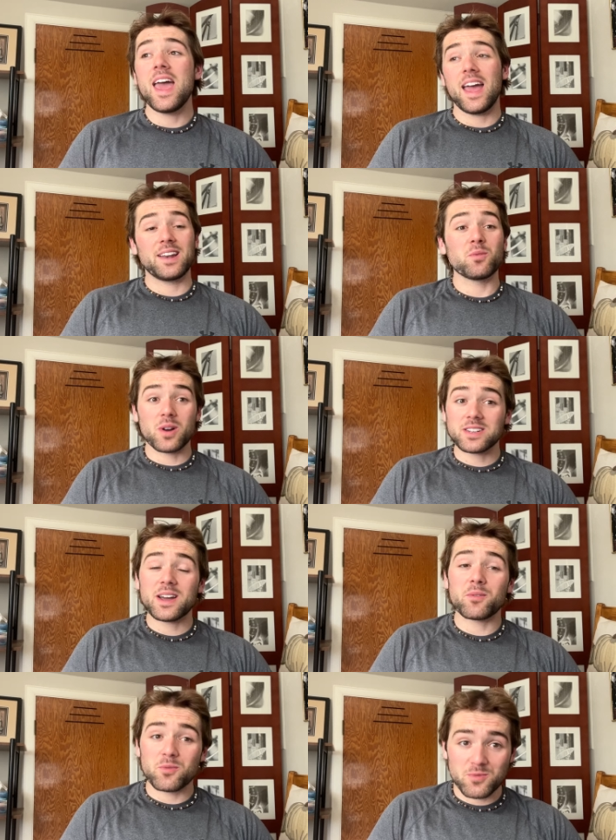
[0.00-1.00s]
and it worked
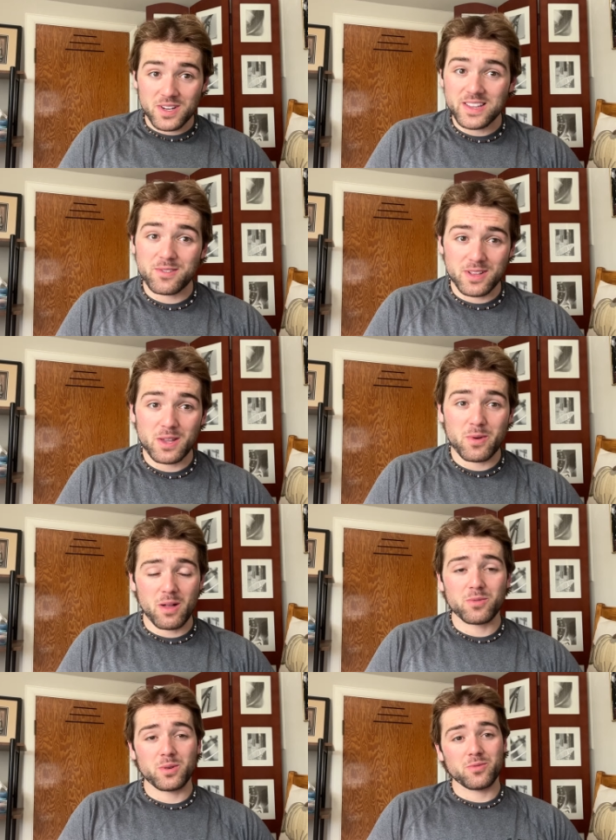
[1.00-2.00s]
out really, really
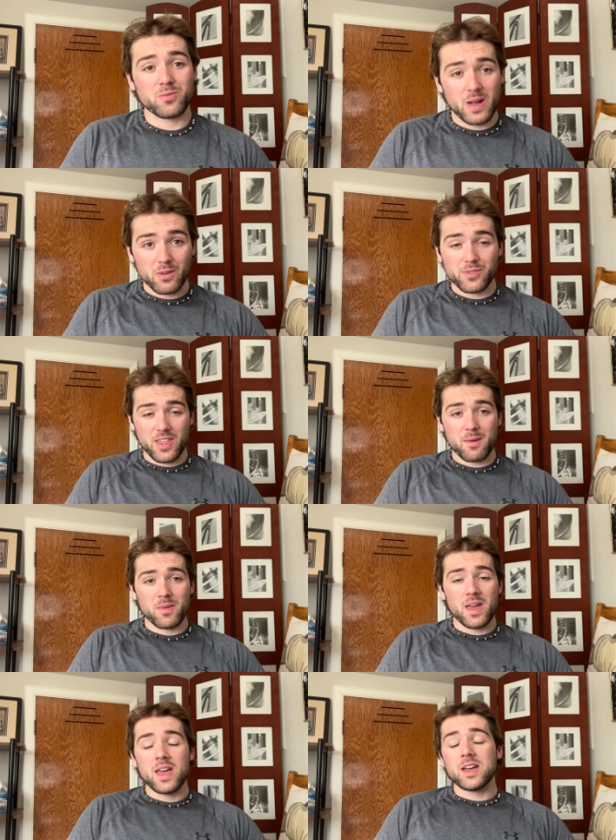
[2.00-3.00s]
well, well for them.
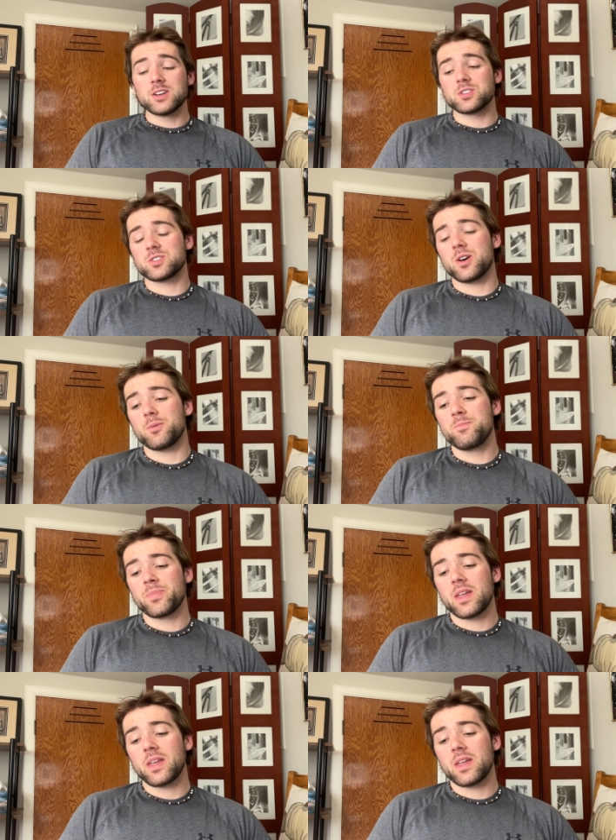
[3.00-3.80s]
So